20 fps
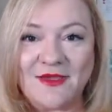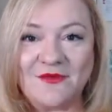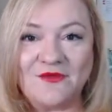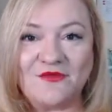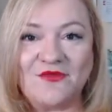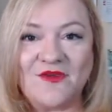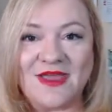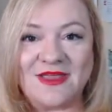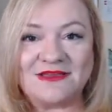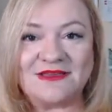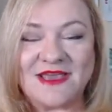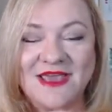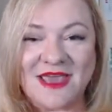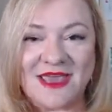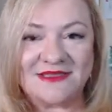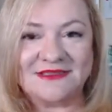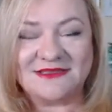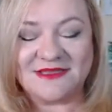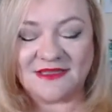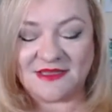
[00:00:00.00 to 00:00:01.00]

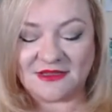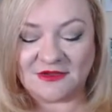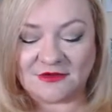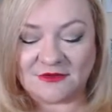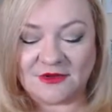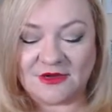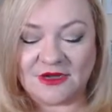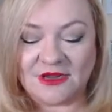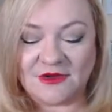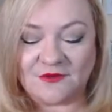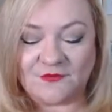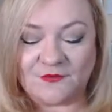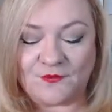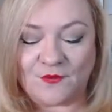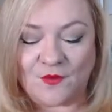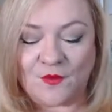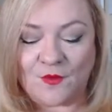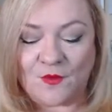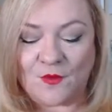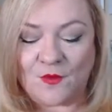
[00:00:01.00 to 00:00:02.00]
Fantastic ingredient
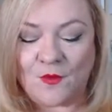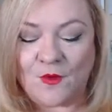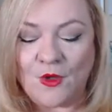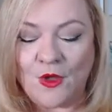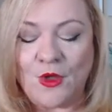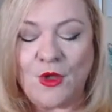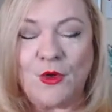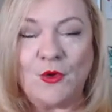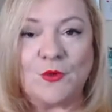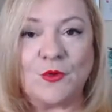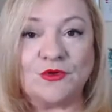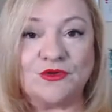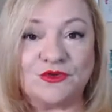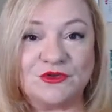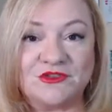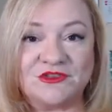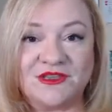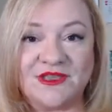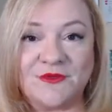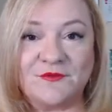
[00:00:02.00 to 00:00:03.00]
for
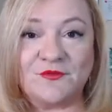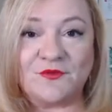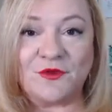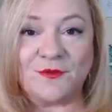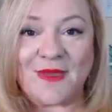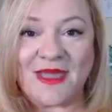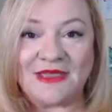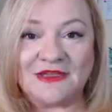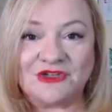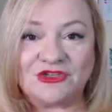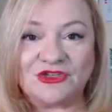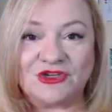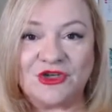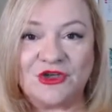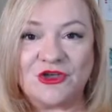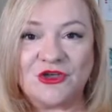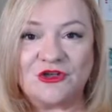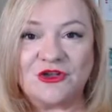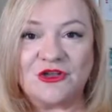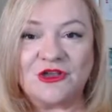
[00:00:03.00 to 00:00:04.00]
reducing
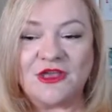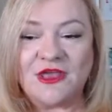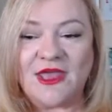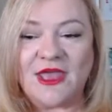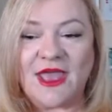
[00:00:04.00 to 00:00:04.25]
inflammation